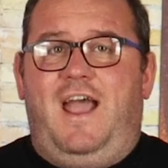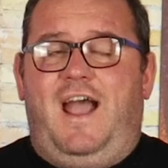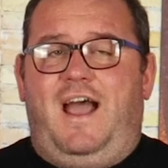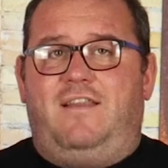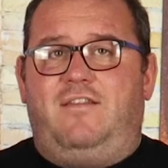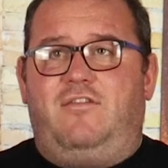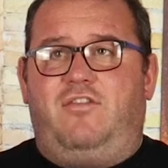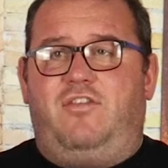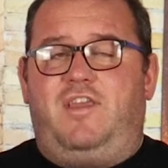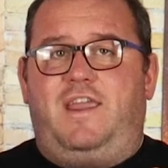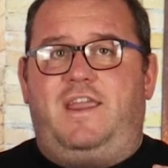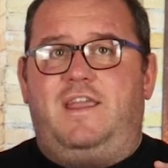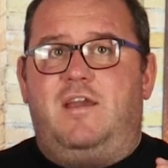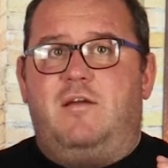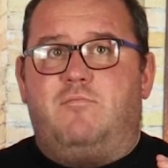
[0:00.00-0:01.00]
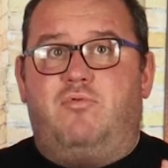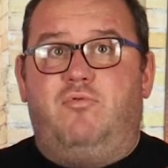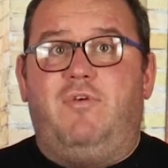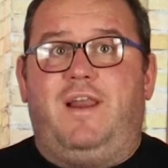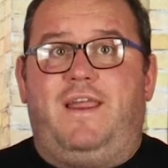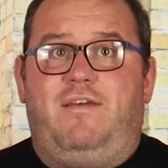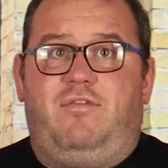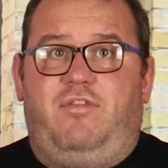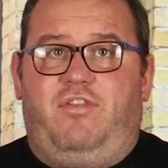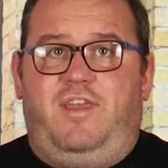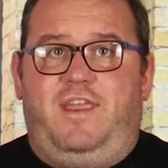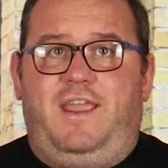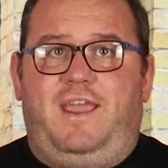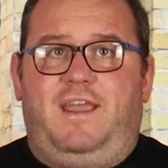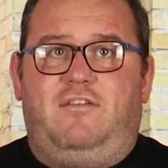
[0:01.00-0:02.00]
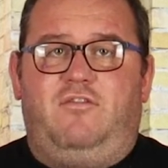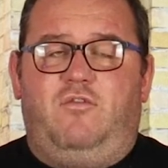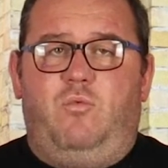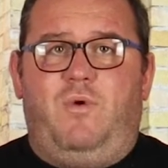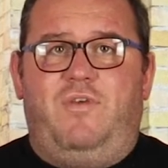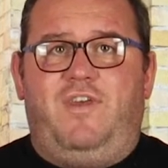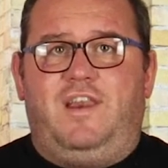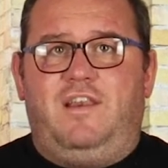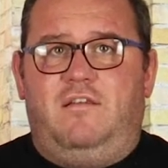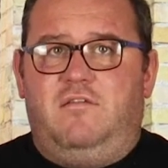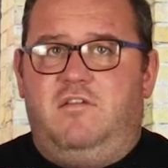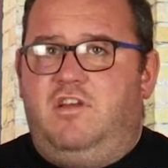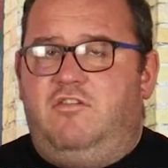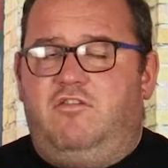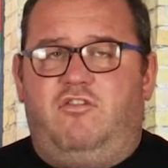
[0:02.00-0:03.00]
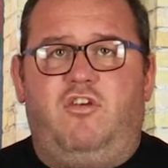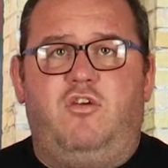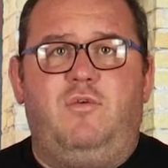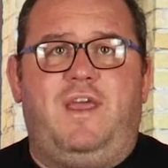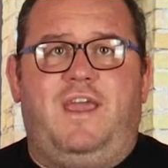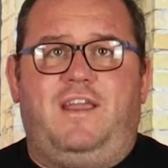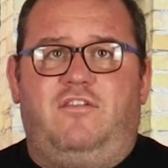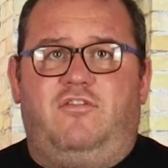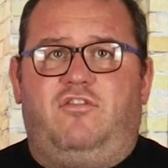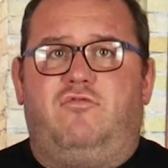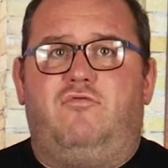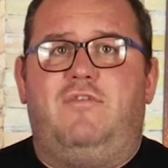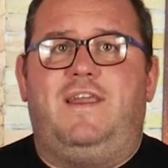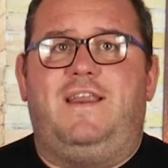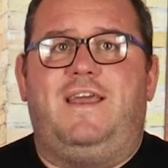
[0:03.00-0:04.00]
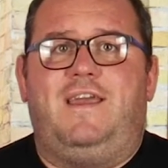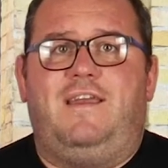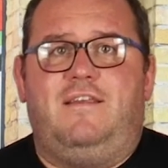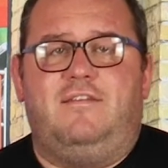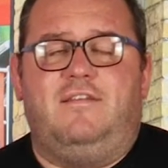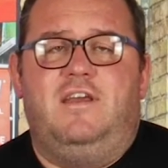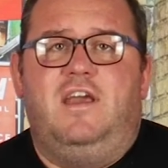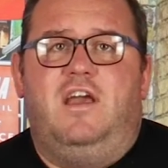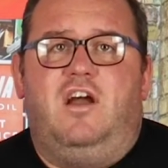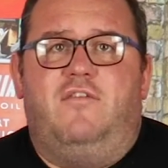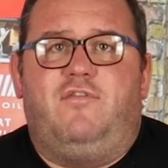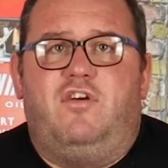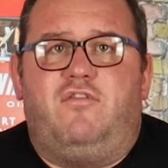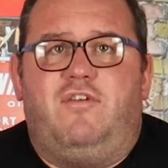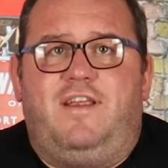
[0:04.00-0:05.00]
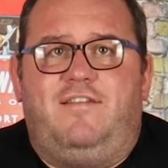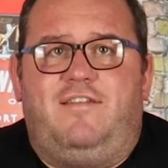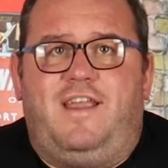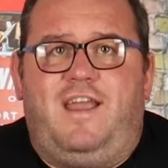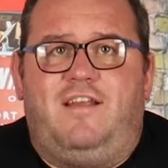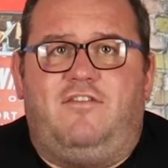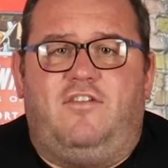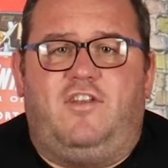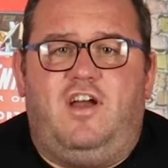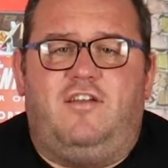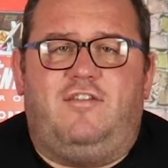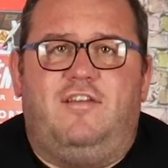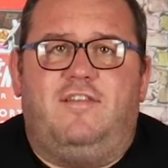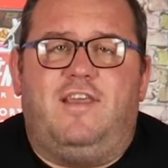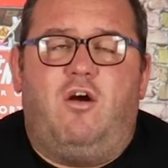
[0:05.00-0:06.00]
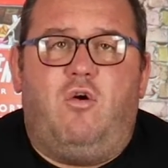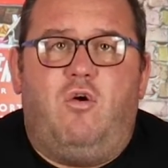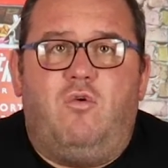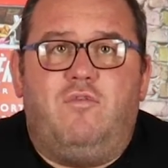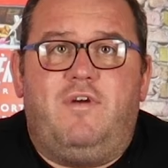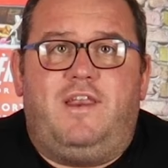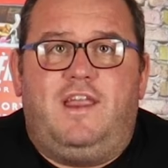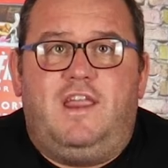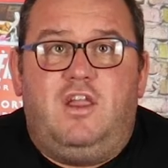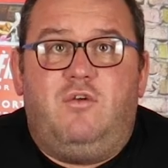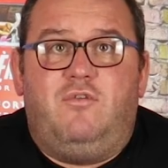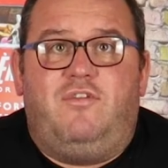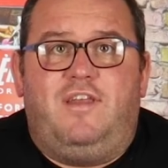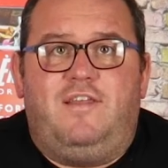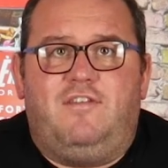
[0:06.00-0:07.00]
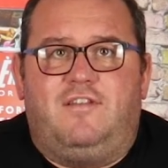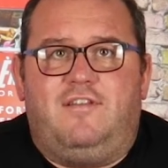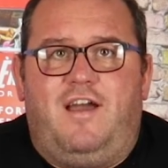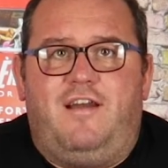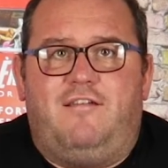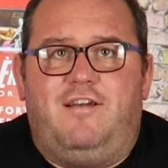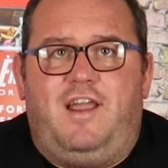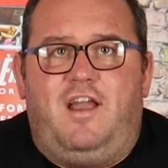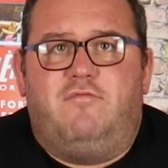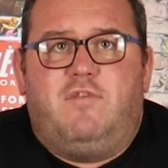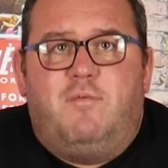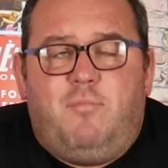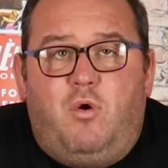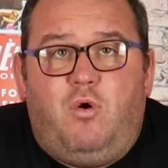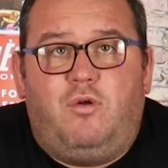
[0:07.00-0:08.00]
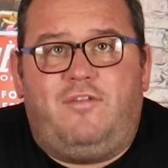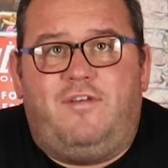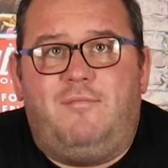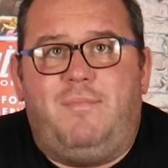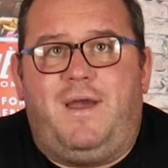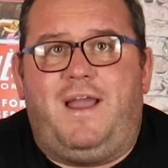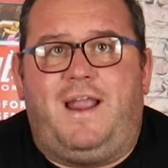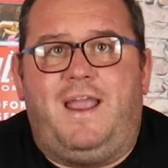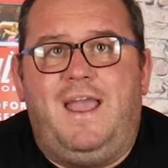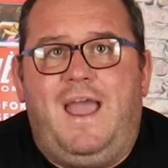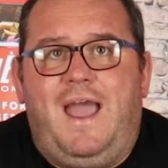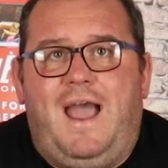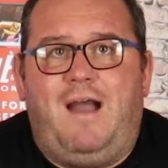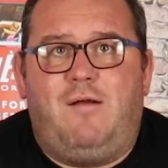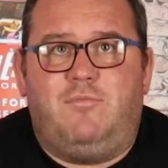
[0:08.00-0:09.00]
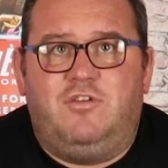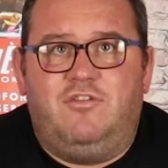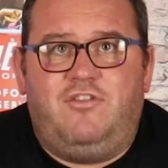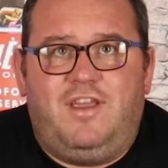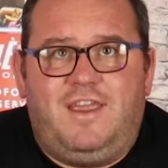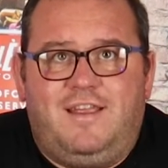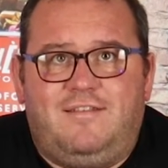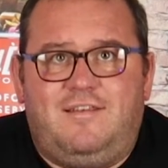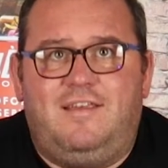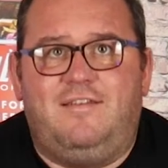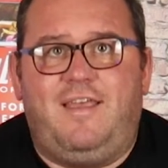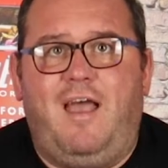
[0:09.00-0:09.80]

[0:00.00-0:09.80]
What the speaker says: And the brilliant thing is, within 2 days, 3 days of agreeing to get started, they're already using the diary and reporting back how much it is